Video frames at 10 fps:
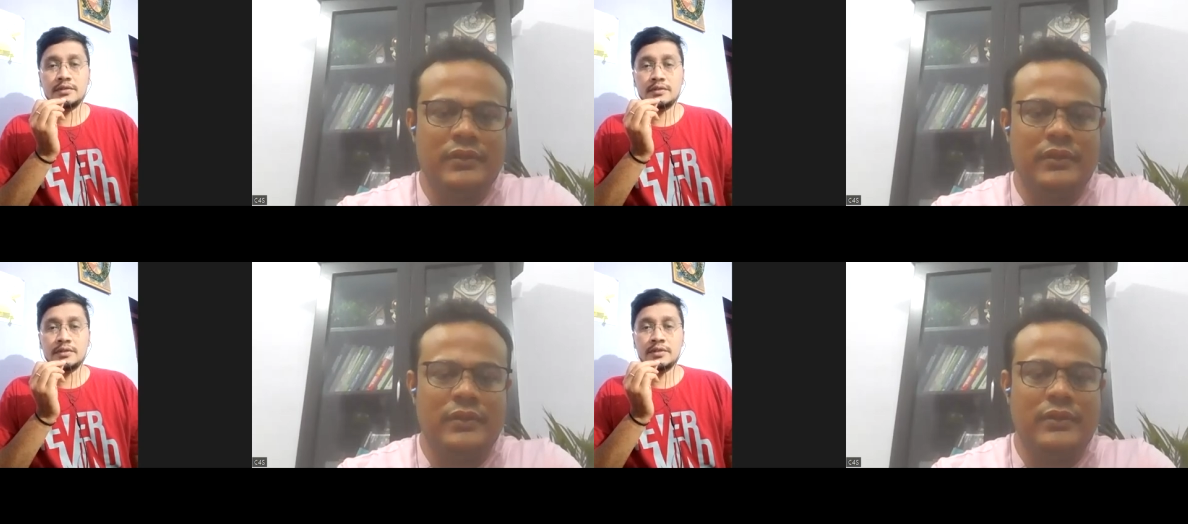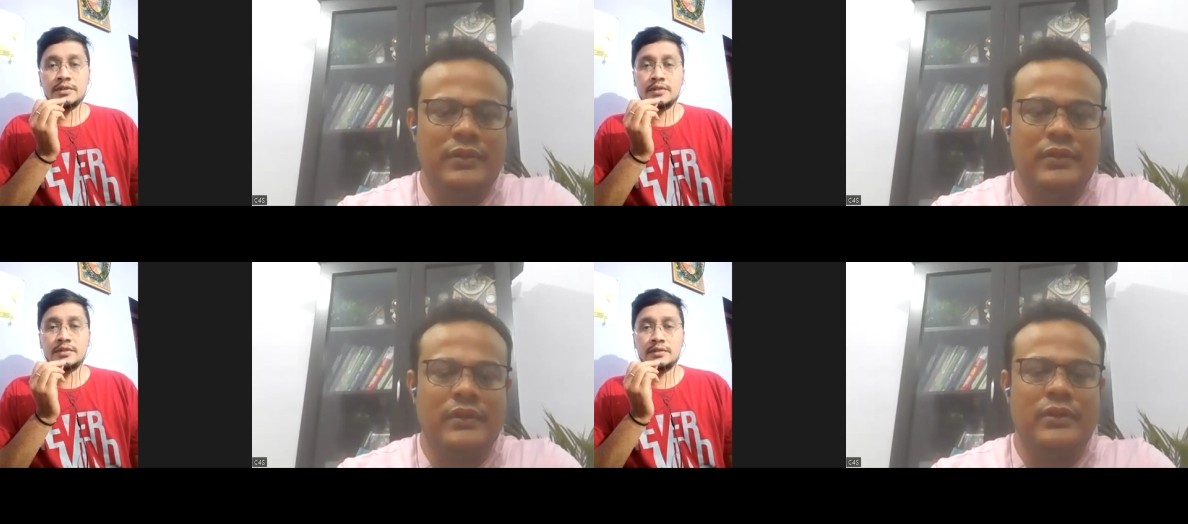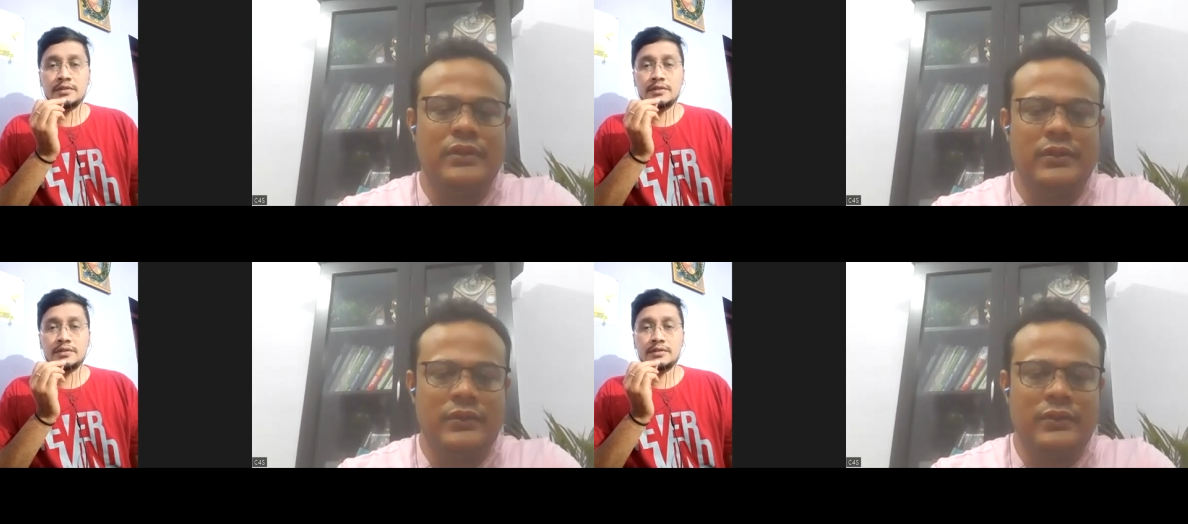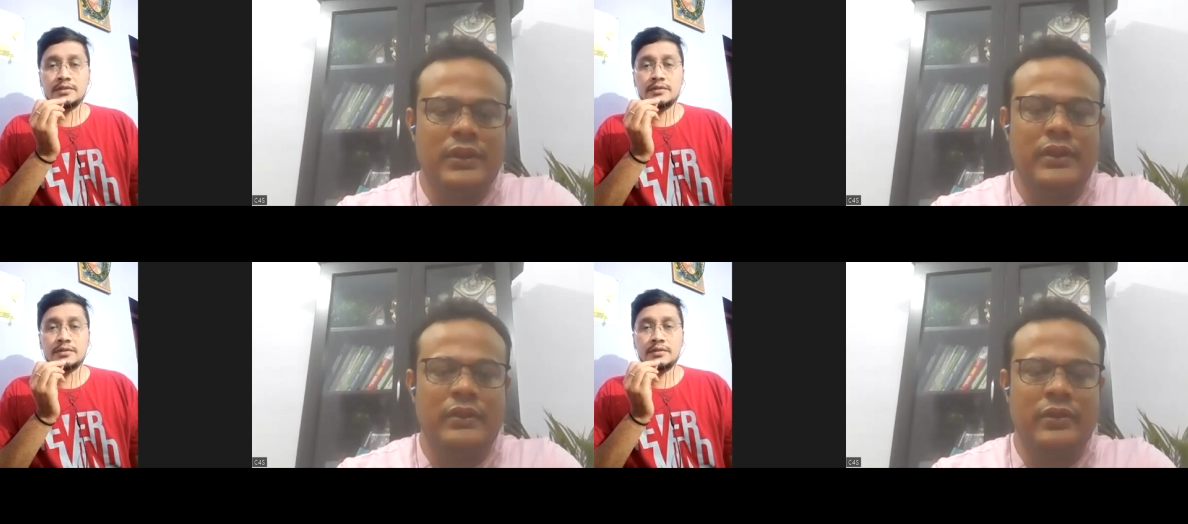Speaker 1: Yes, sir.
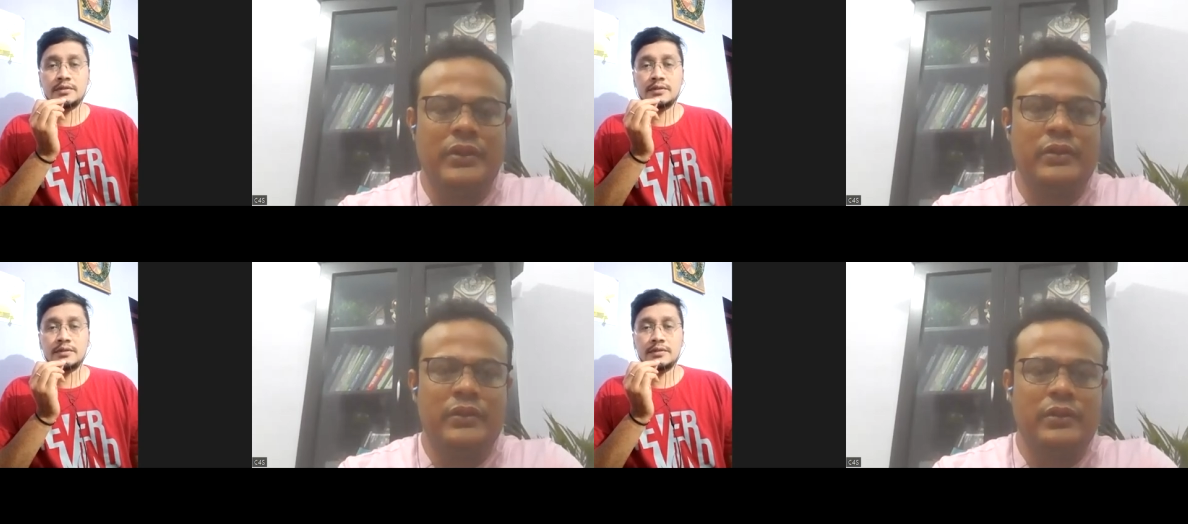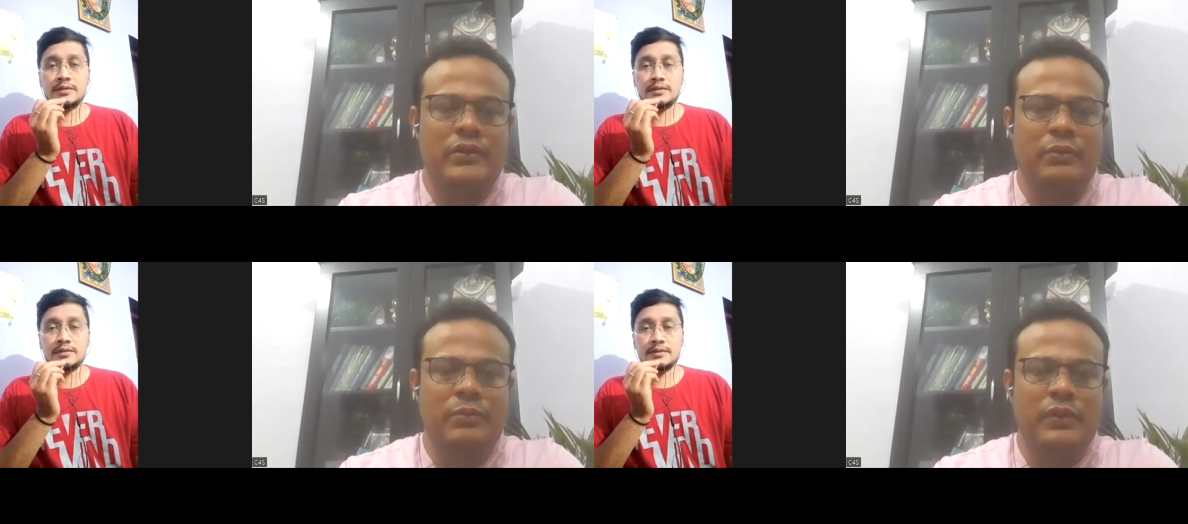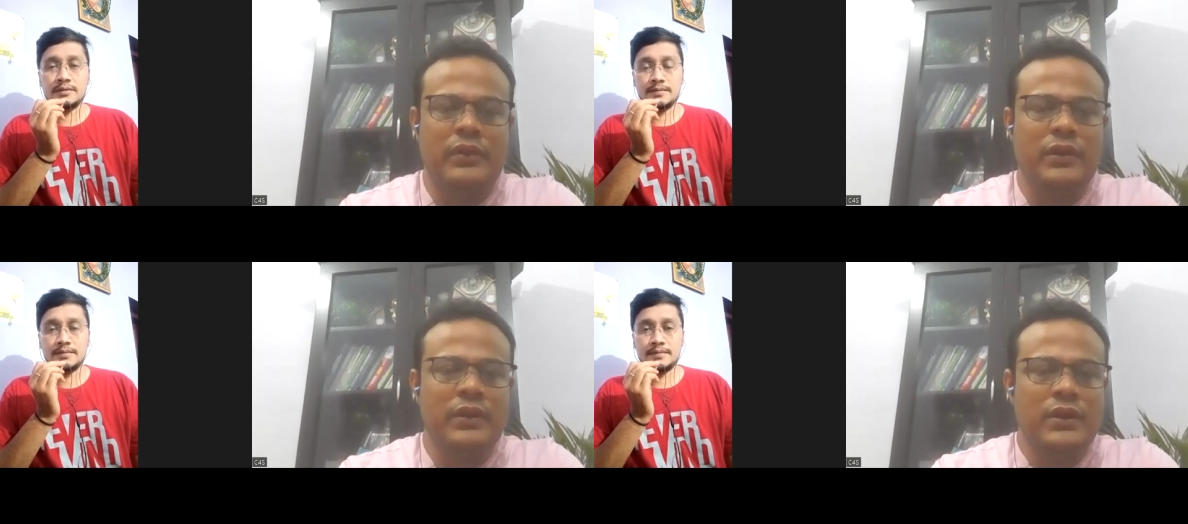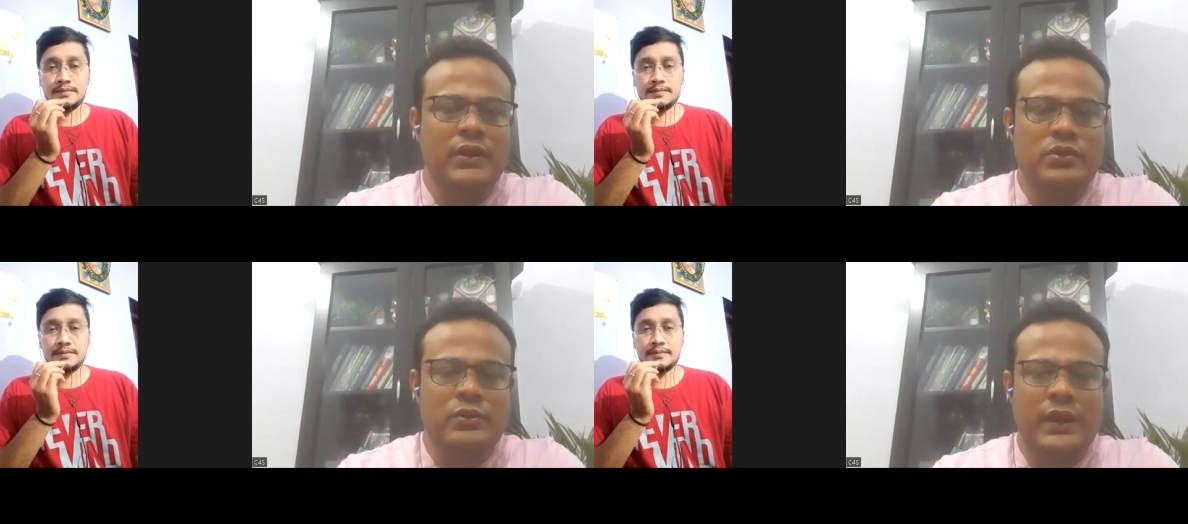Okay, good, good, Pawan.
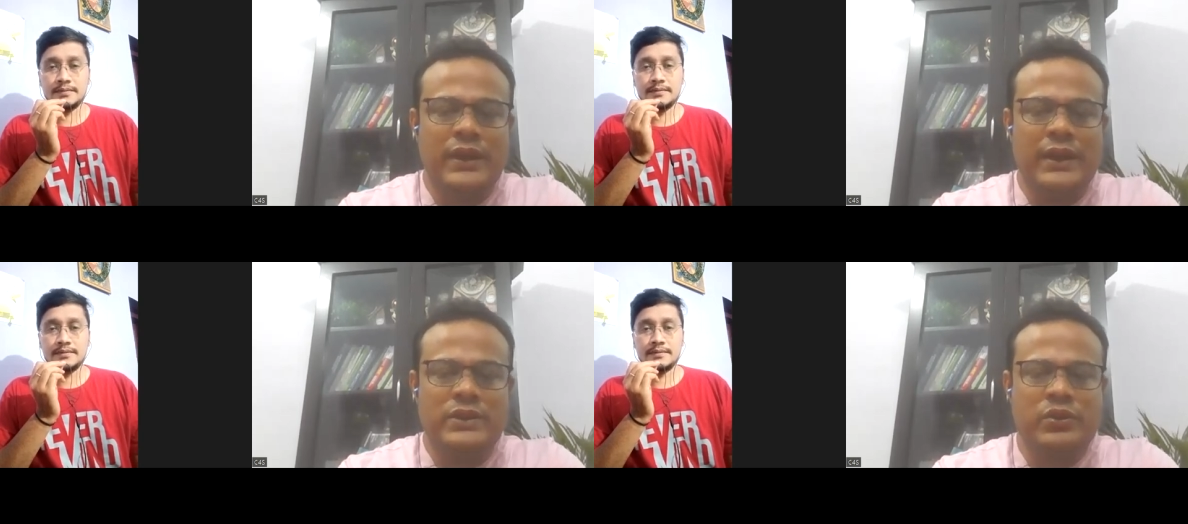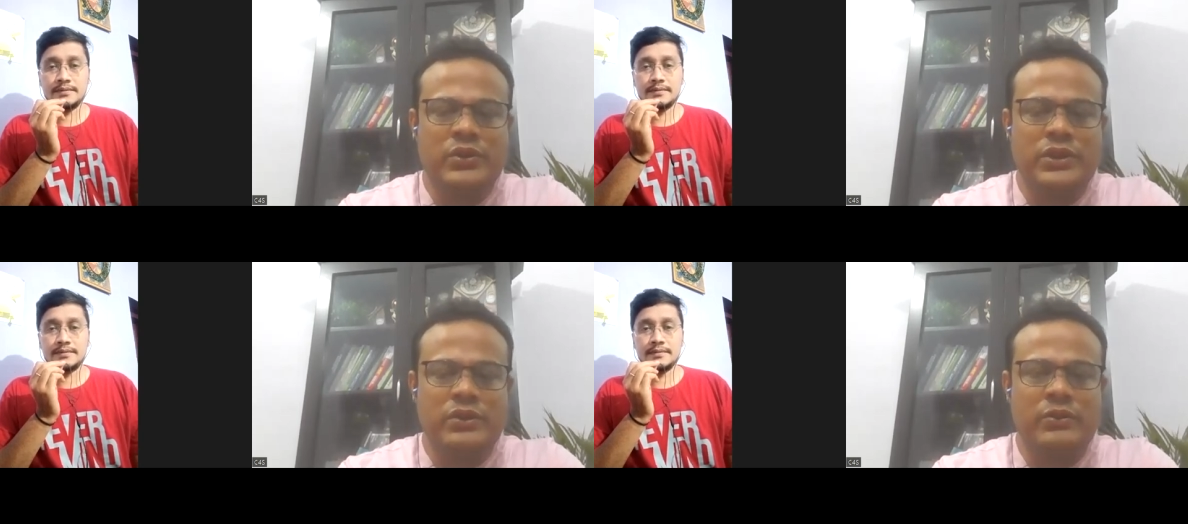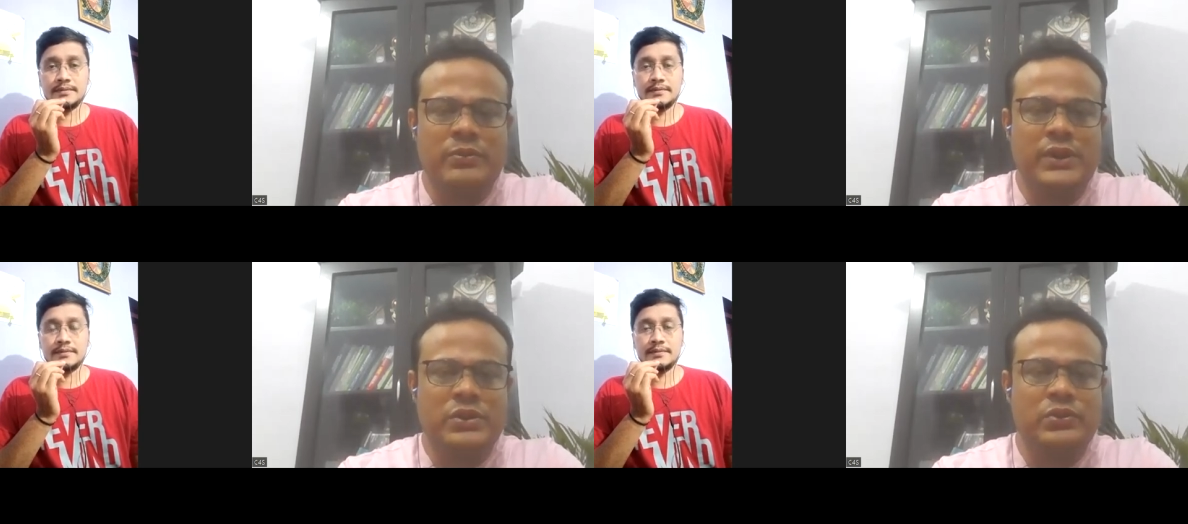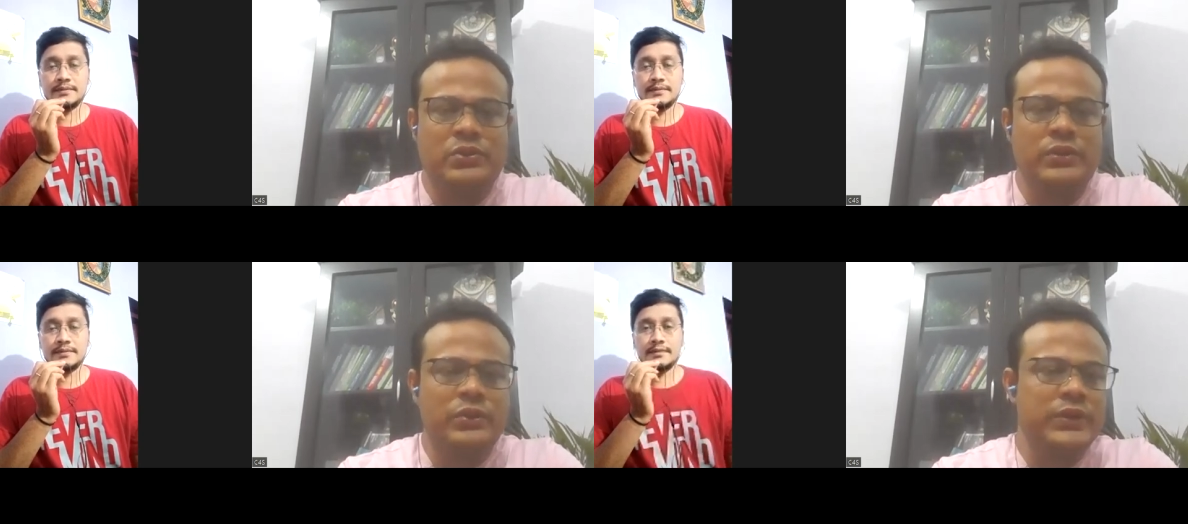So my next question would be to